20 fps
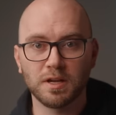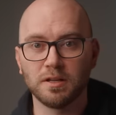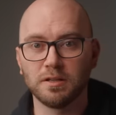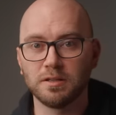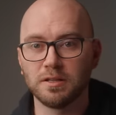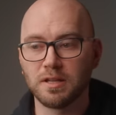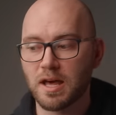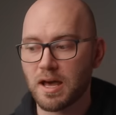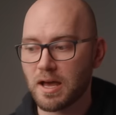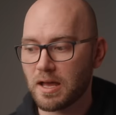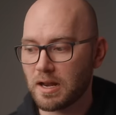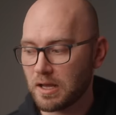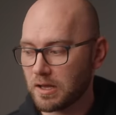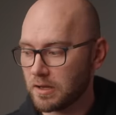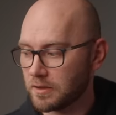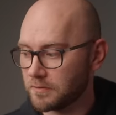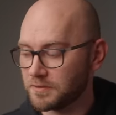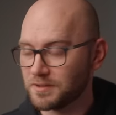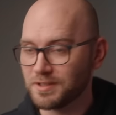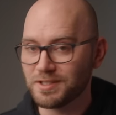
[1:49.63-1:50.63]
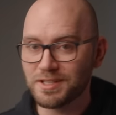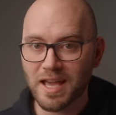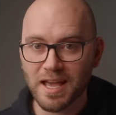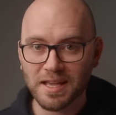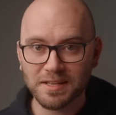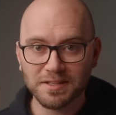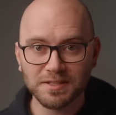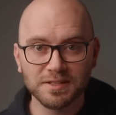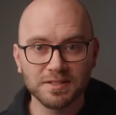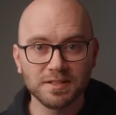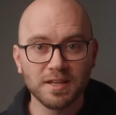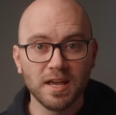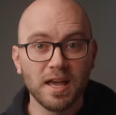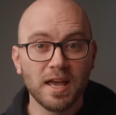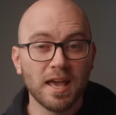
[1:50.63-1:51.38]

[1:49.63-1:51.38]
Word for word: a lot of desks,